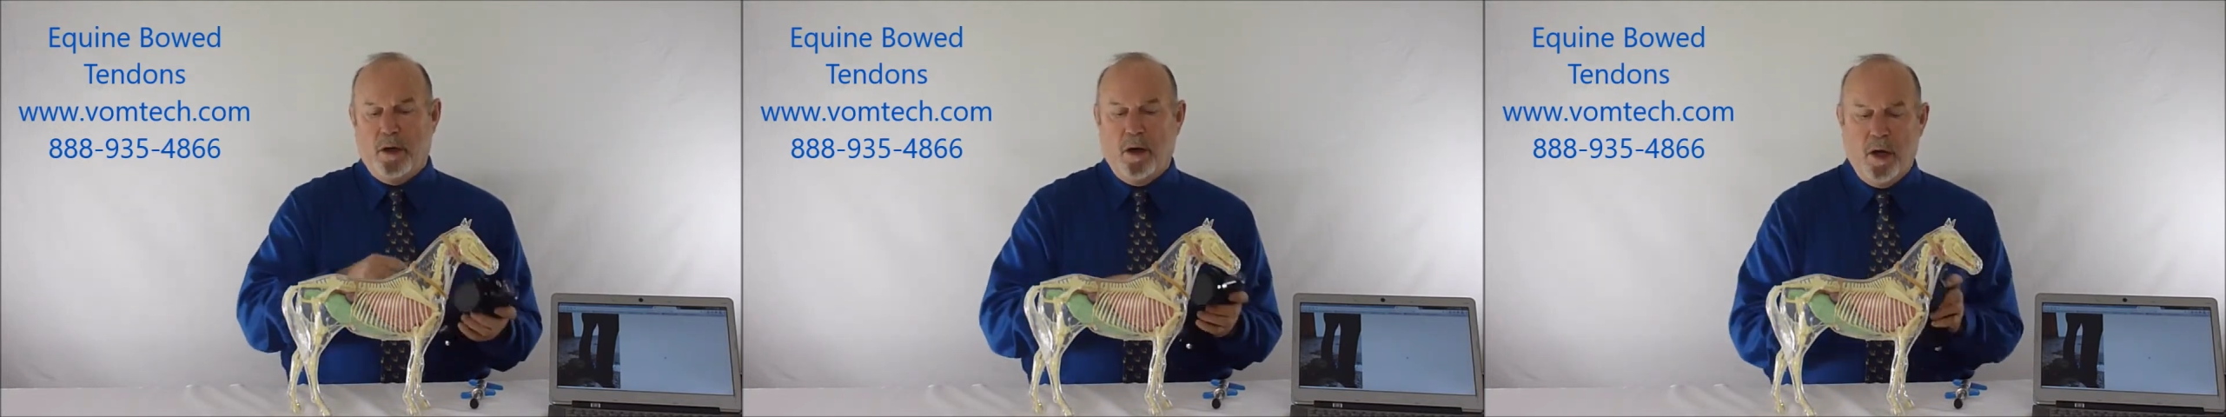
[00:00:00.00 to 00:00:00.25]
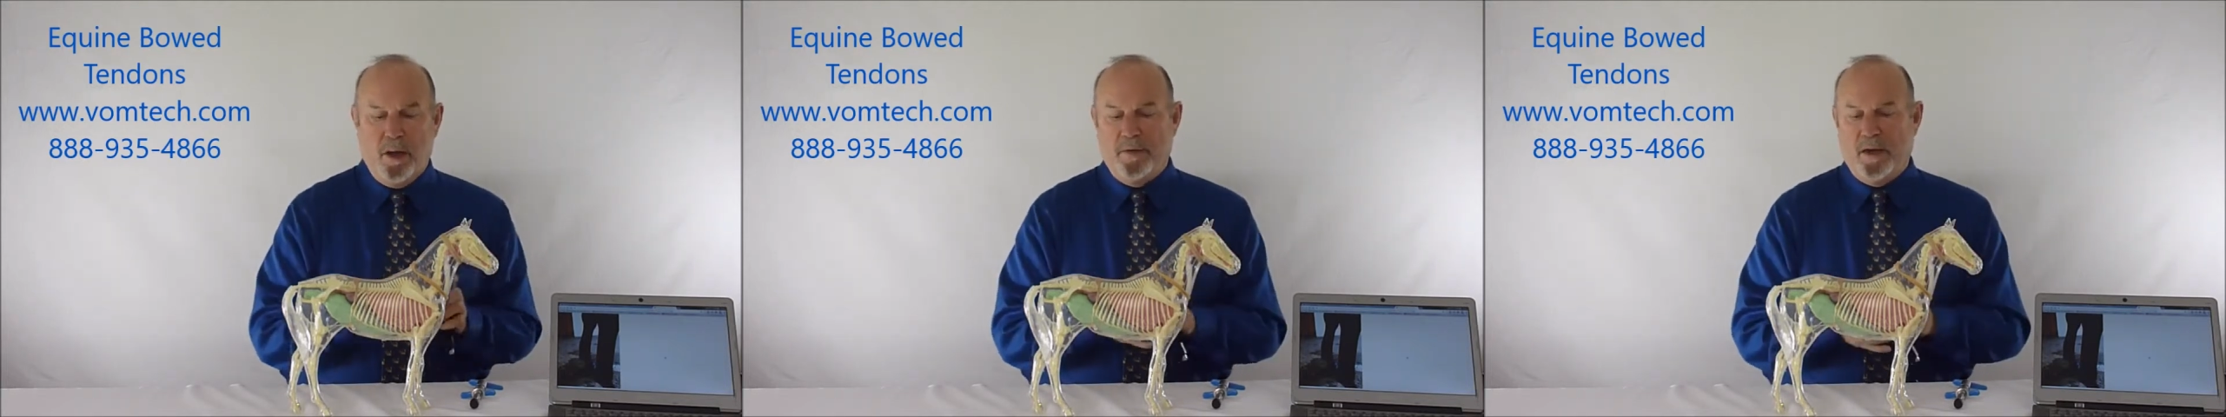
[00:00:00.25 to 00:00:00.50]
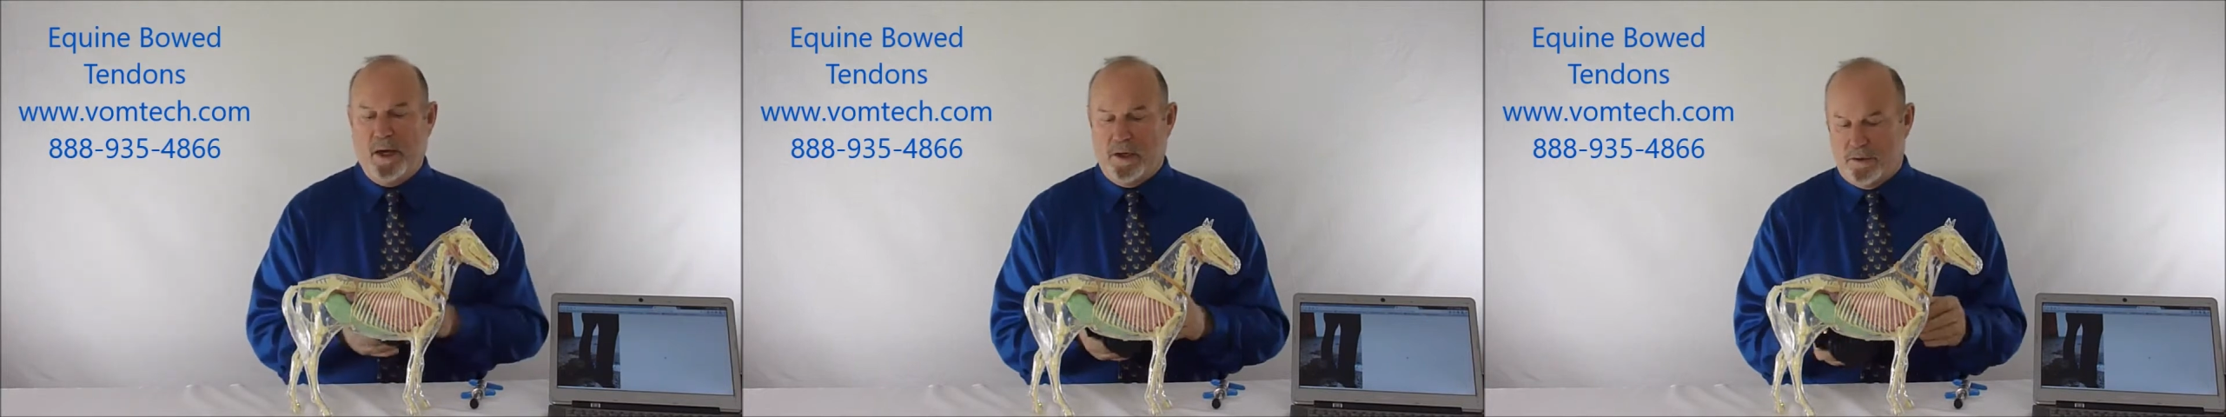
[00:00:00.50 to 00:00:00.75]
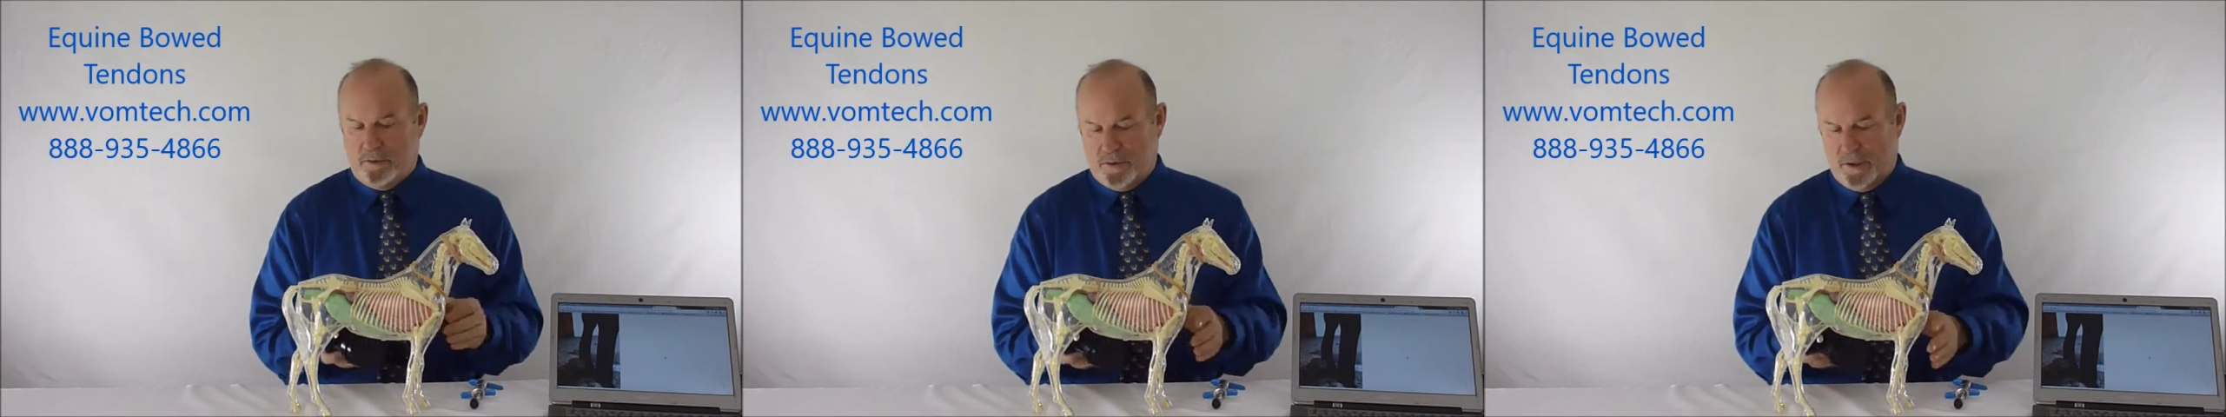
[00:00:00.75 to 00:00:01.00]
on the
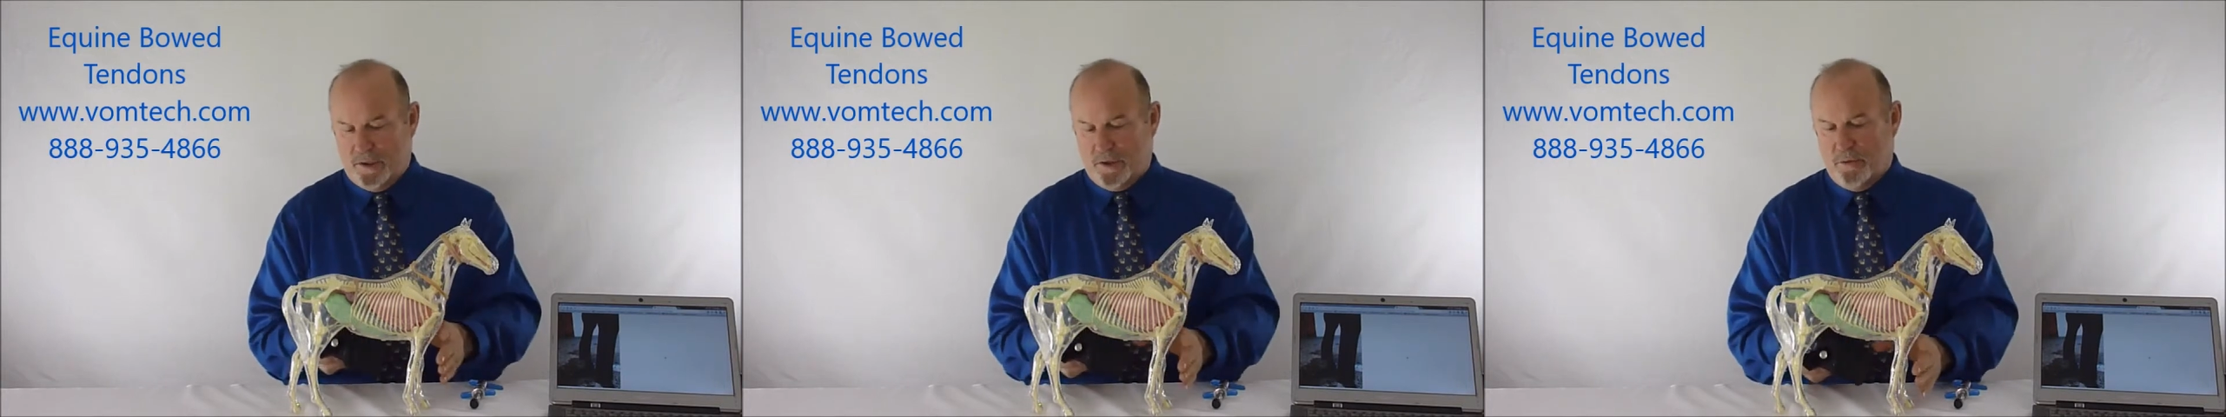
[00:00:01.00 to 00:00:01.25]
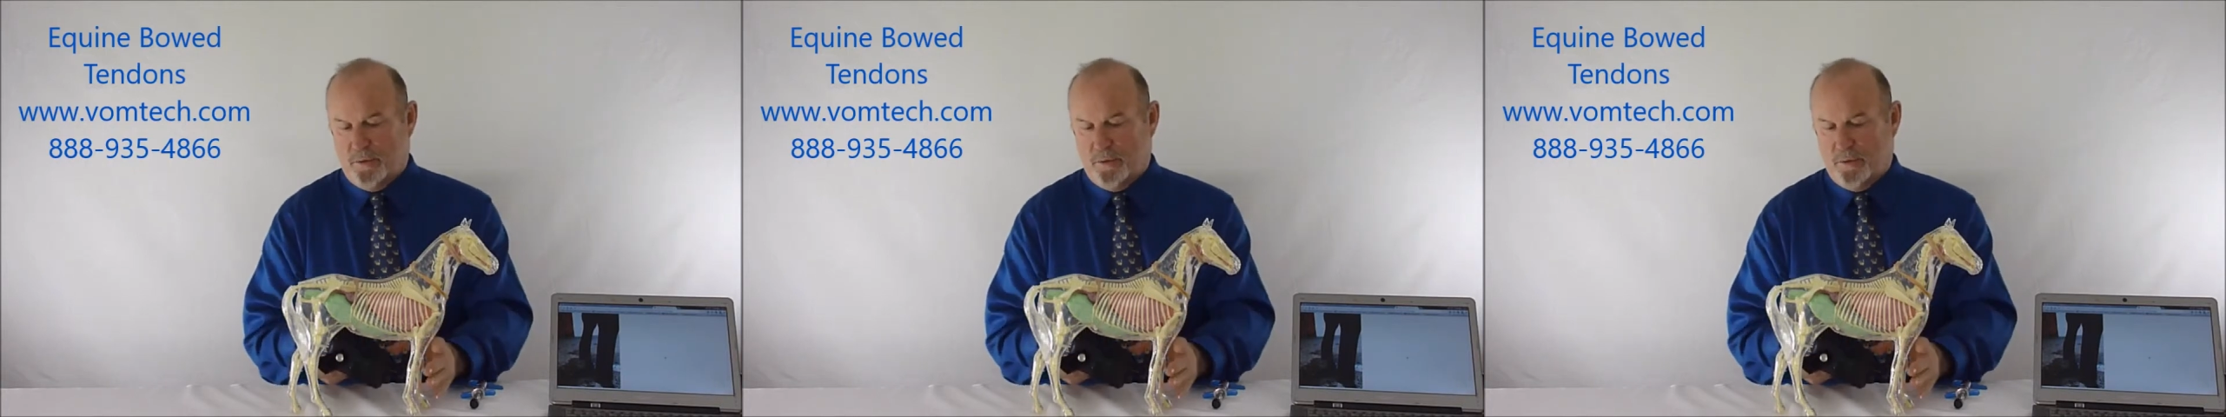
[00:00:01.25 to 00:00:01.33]
actual tissue.